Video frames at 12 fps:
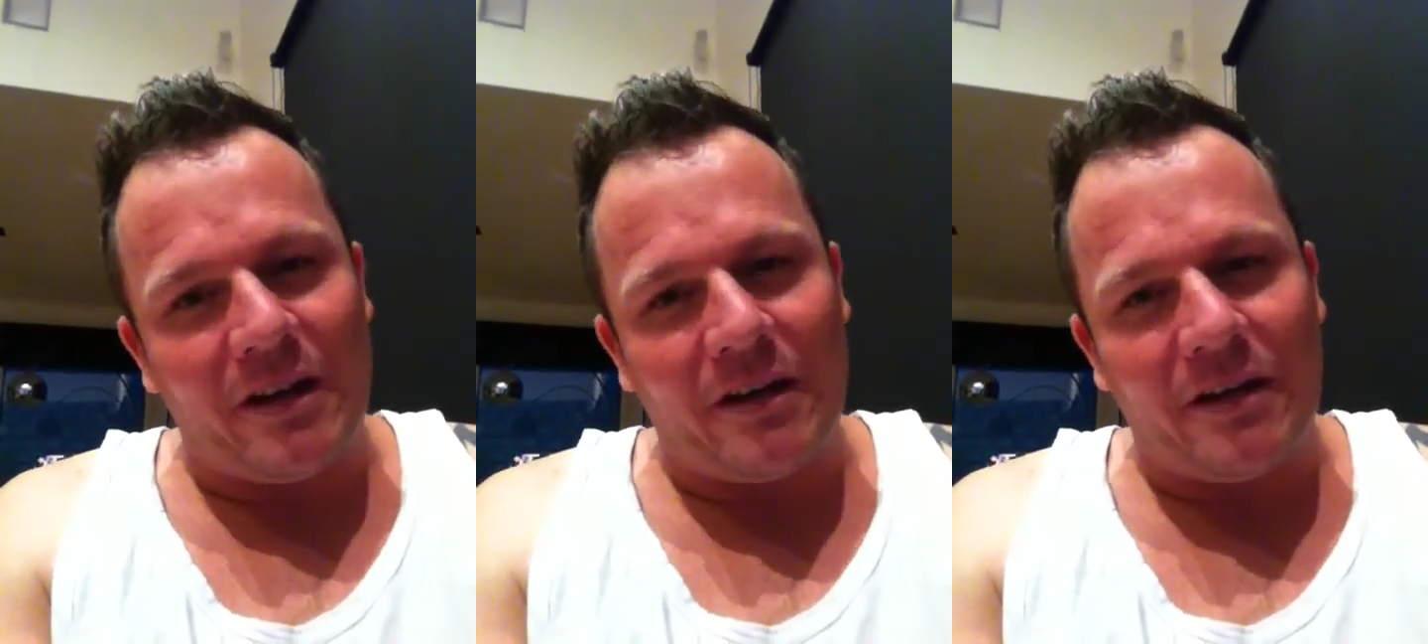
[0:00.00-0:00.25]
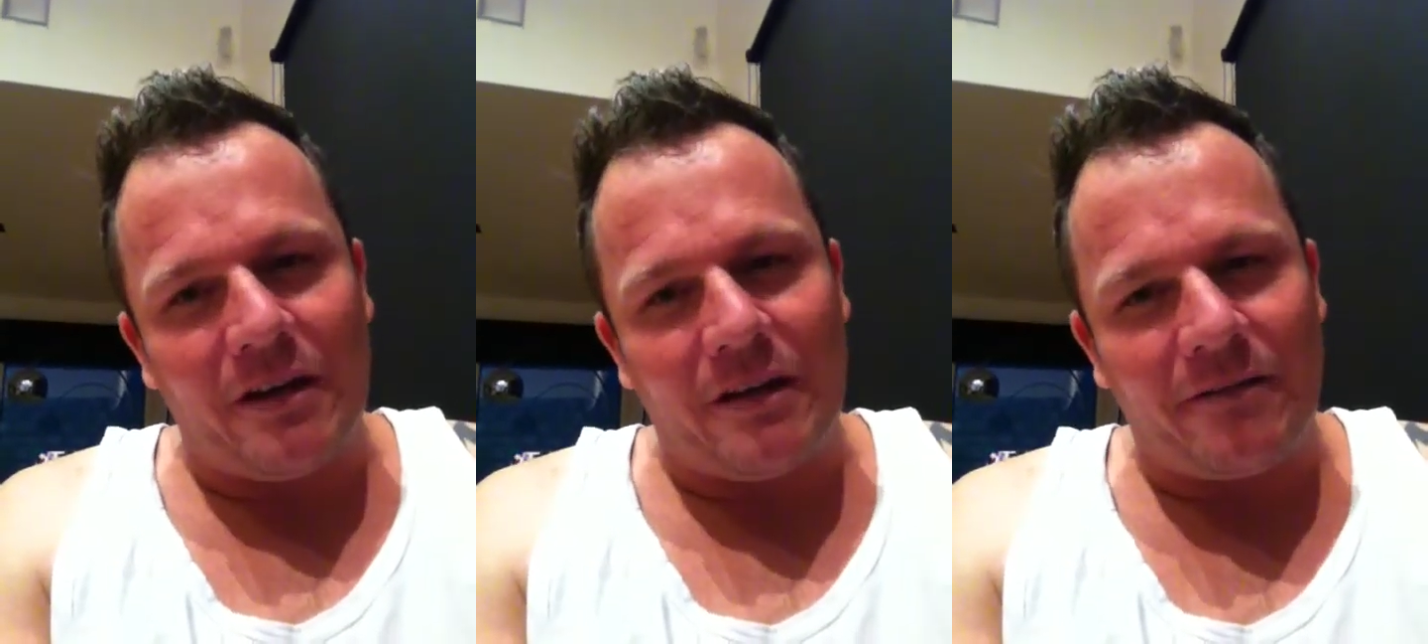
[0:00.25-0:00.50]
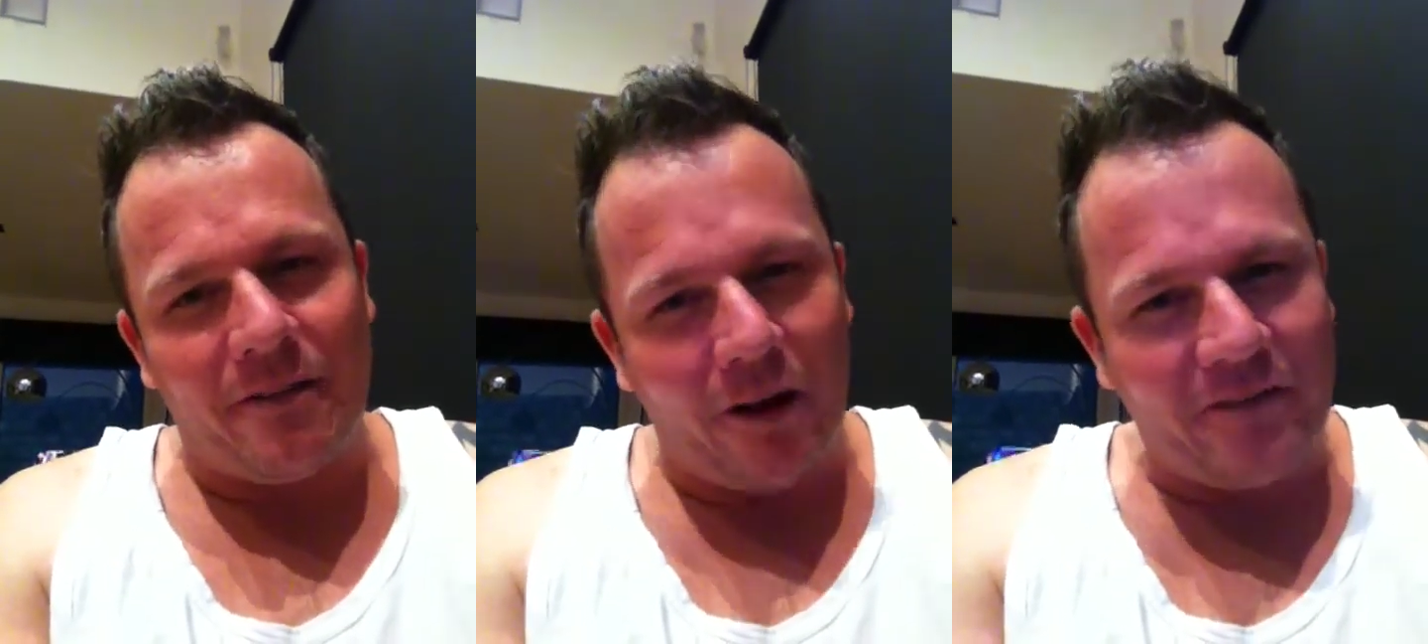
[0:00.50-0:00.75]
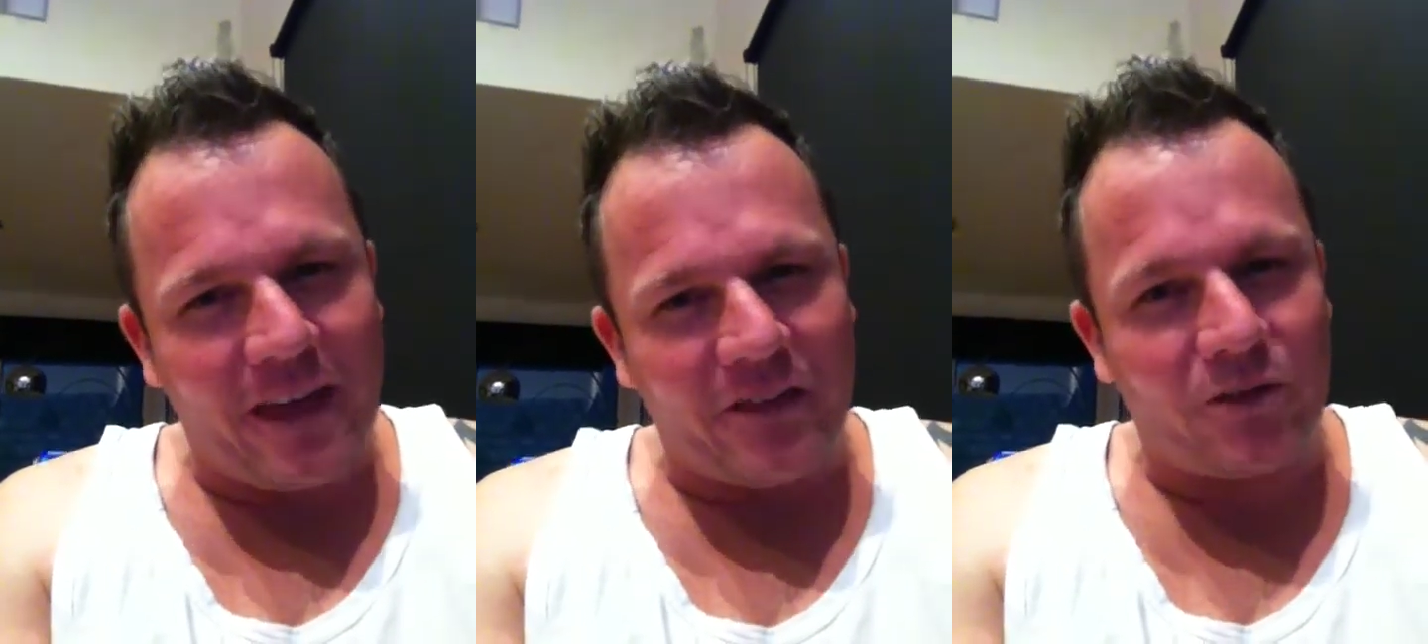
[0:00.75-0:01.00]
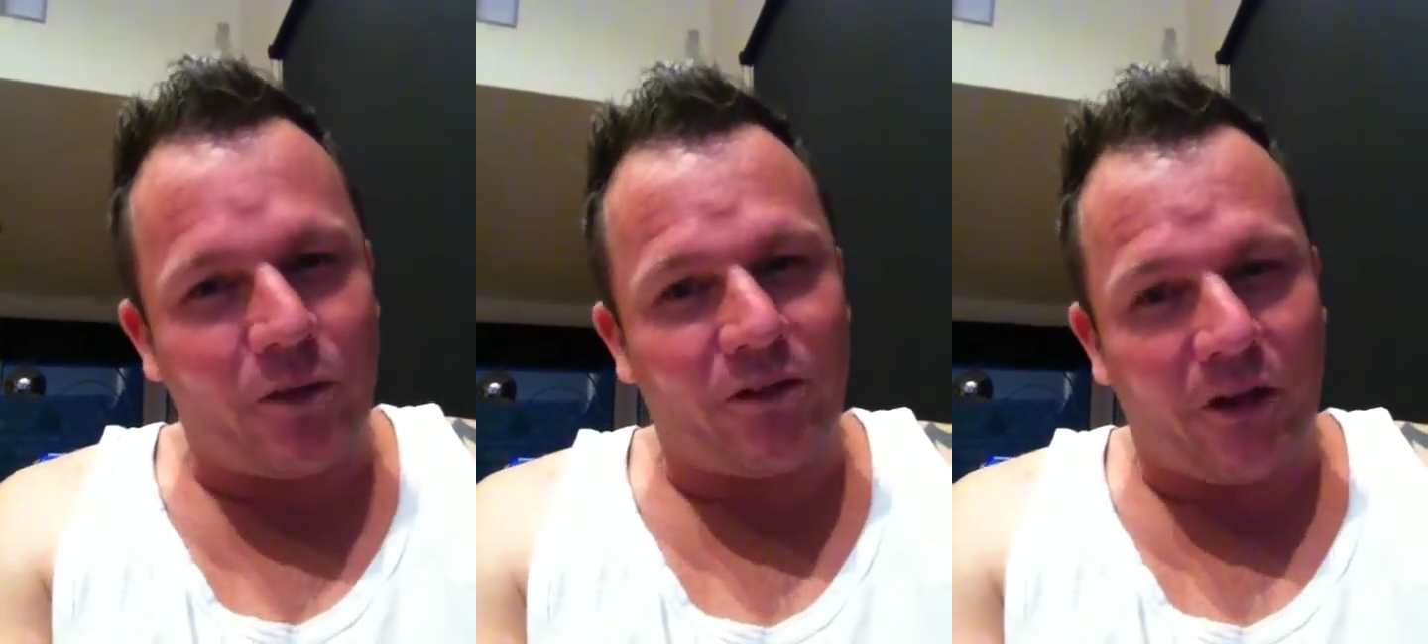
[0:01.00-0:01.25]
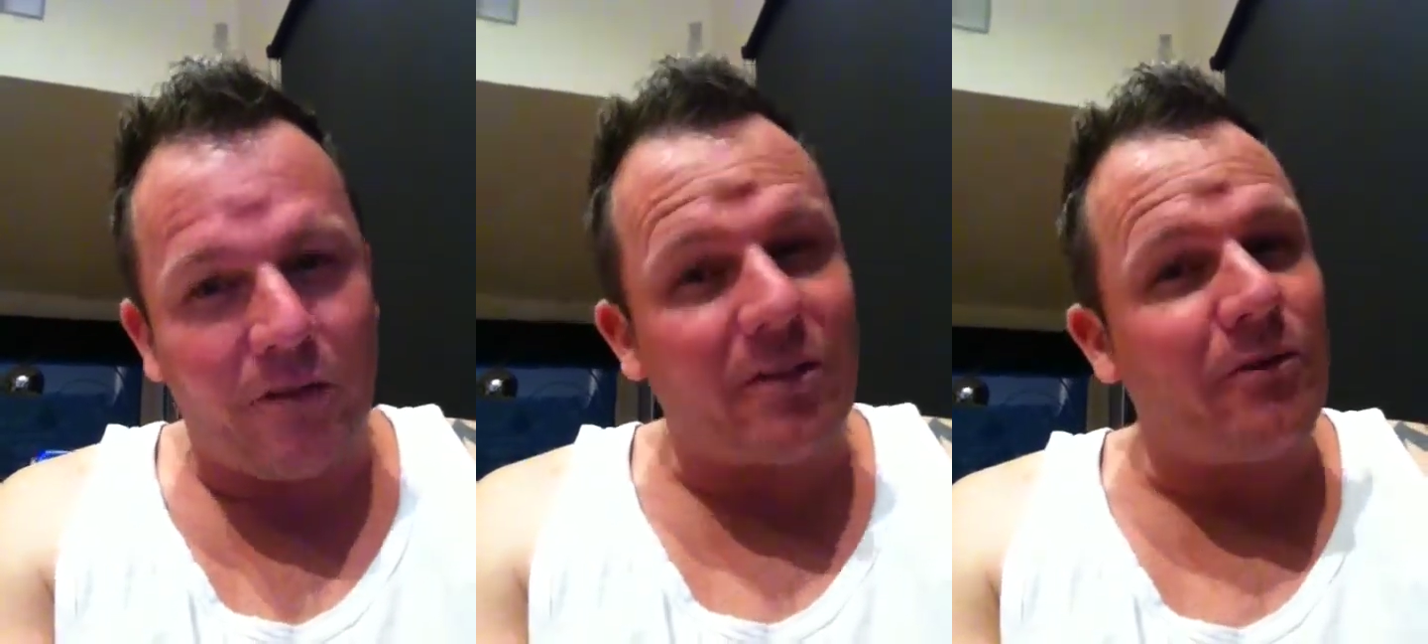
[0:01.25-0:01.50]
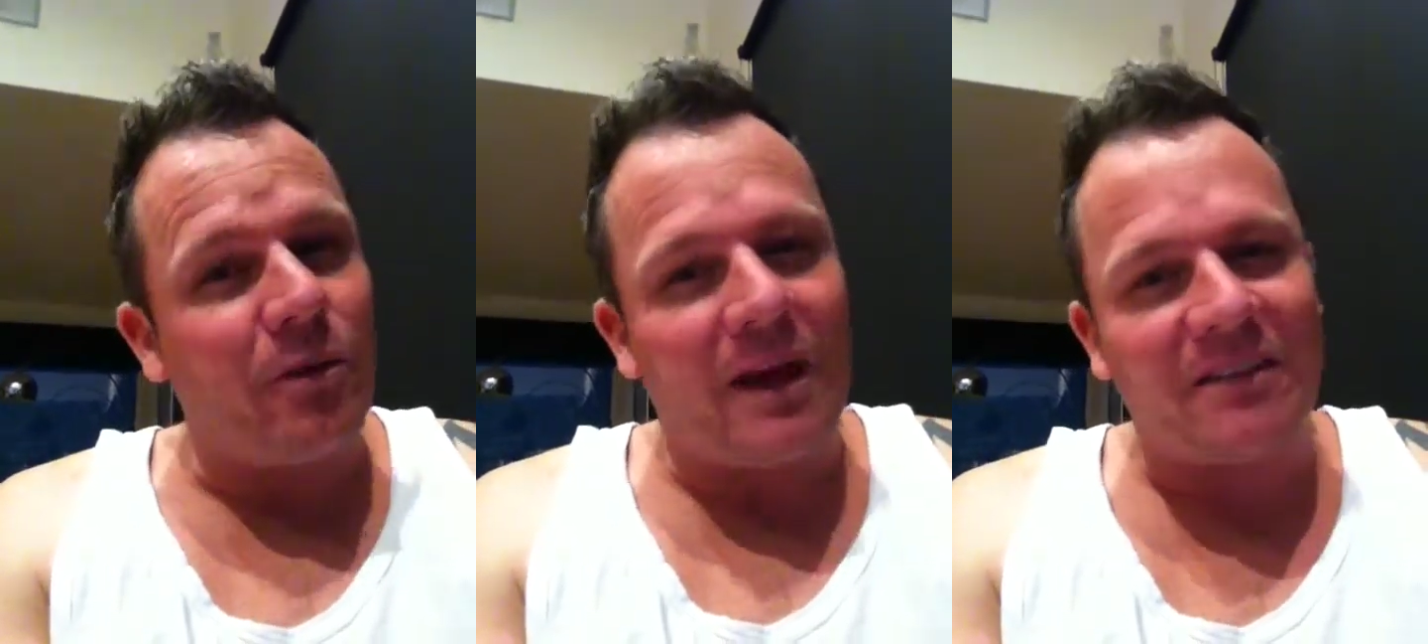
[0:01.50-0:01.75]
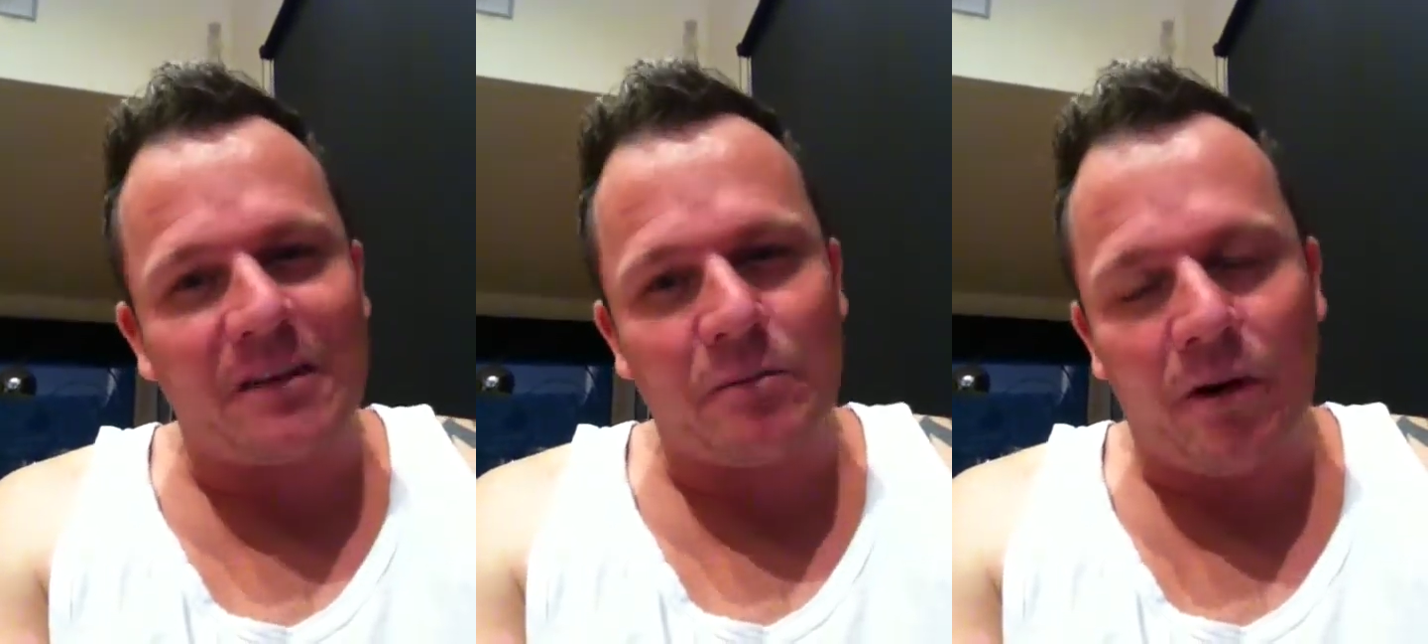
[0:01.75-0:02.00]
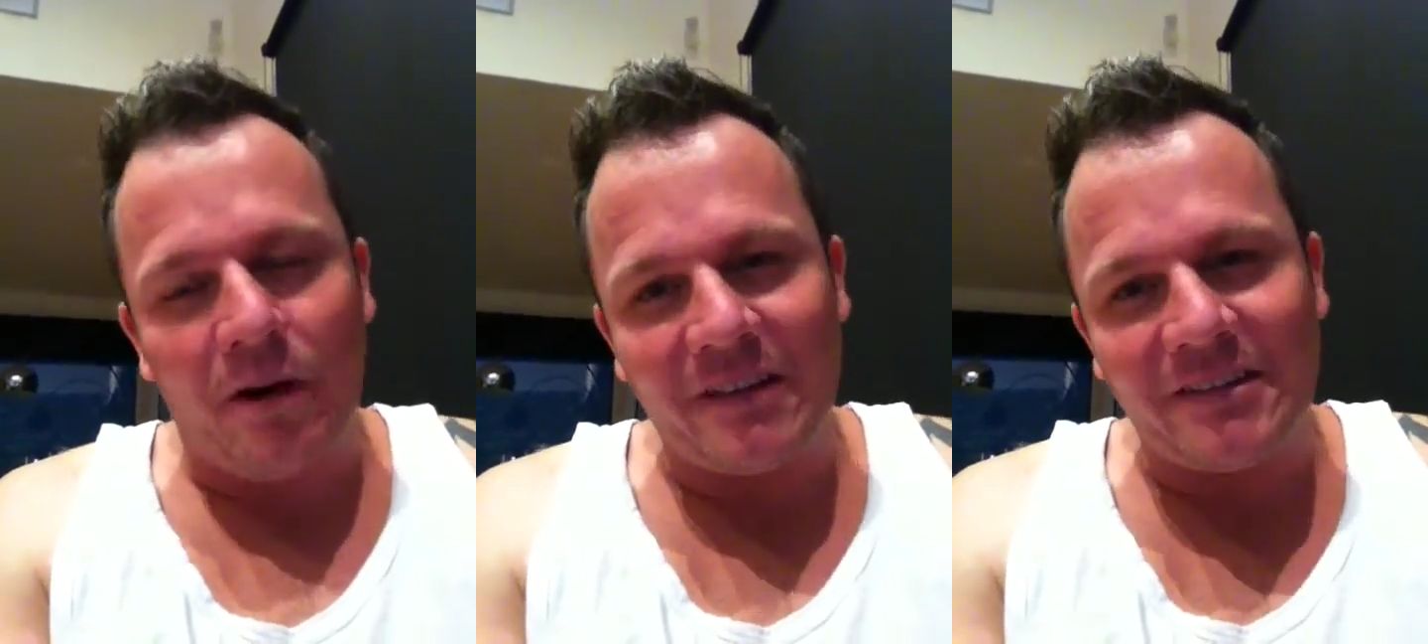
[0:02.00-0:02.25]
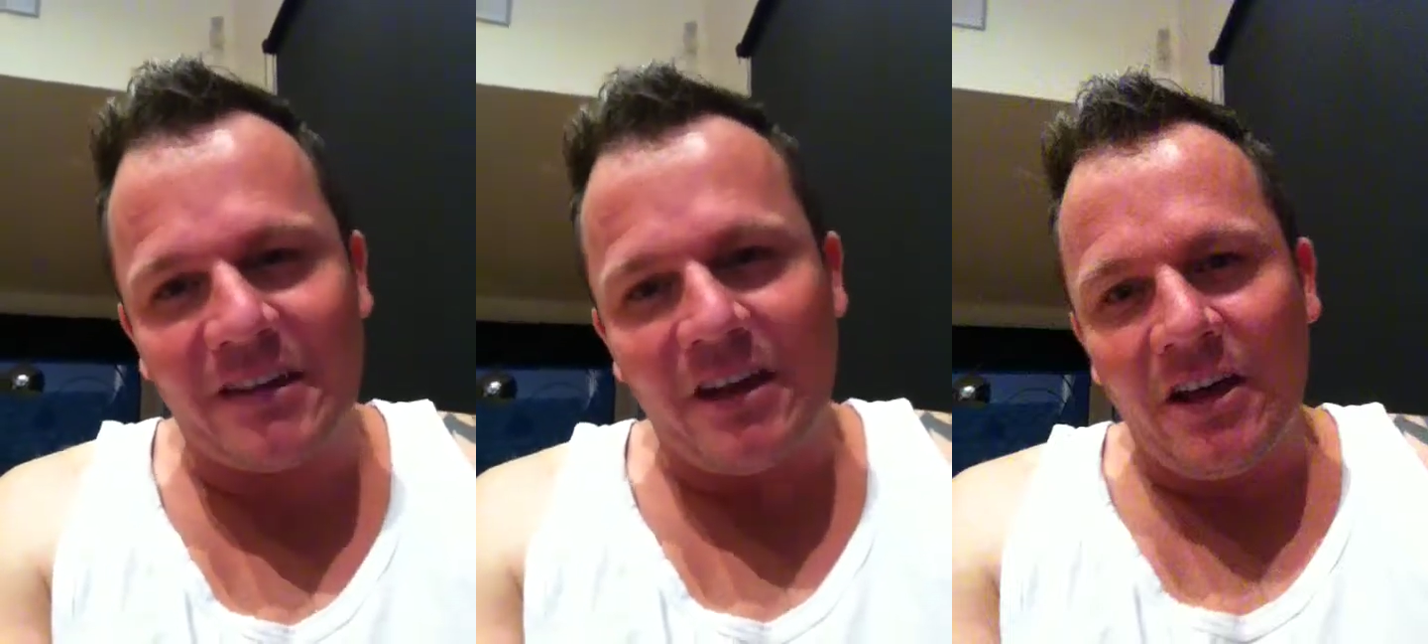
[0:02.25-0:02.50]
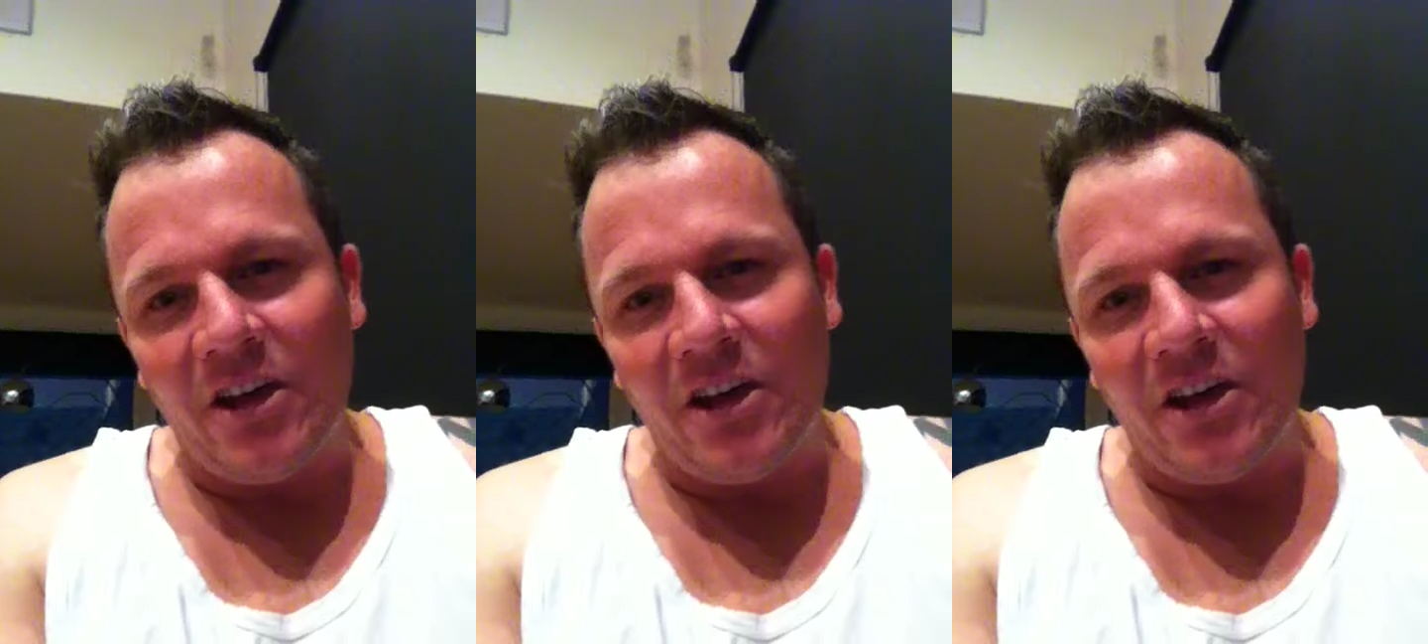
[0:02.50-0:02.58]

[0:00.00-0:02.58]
$5,000 over the full asking price.